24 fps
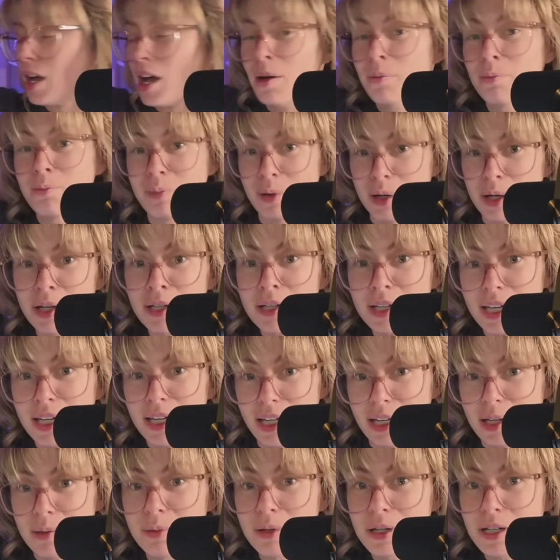a book, an
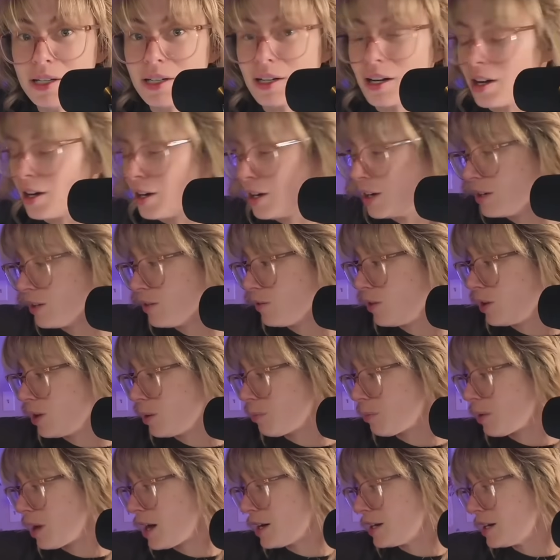ebook on their
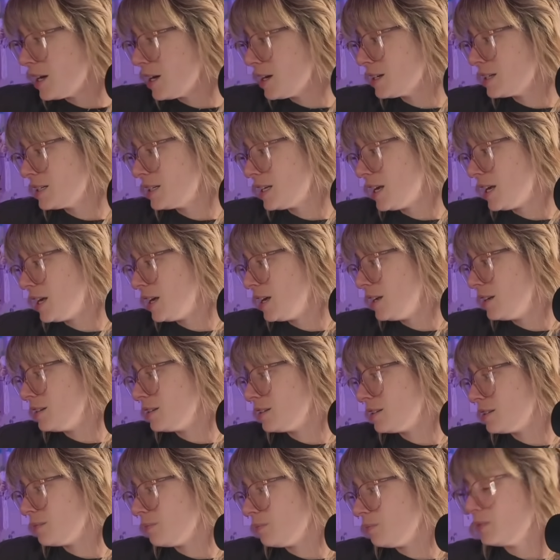product,
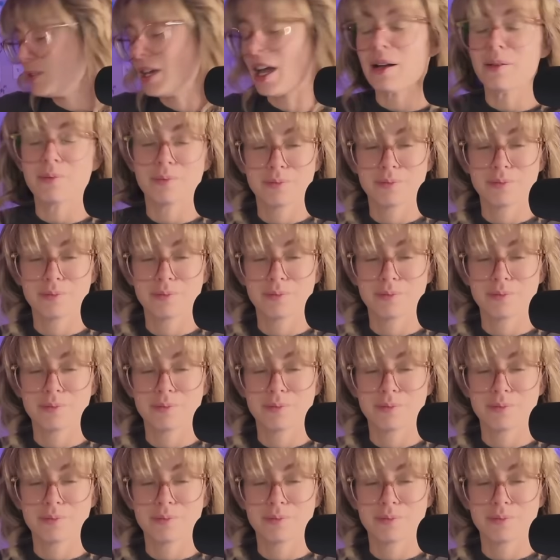and yeah,